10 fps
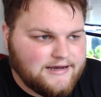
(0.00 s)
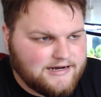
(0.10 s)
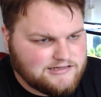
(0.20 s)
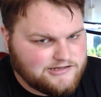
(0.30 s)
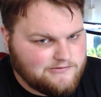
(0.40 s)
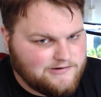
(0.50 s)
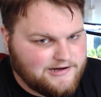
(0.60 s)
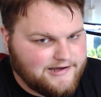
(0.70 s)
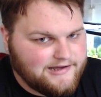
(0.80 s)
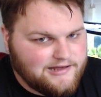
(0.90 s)
And I was like,
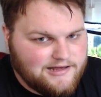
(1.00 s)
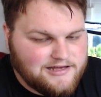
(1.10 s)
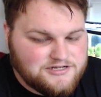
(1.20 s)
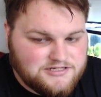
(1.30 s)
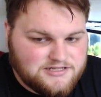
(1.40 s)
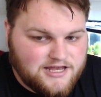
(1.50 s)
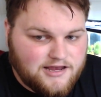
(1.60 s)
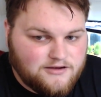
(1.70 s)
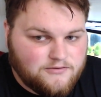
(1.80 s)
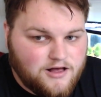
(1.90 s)
why? And she's
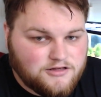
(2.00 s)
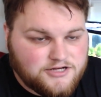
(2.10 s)
like, well,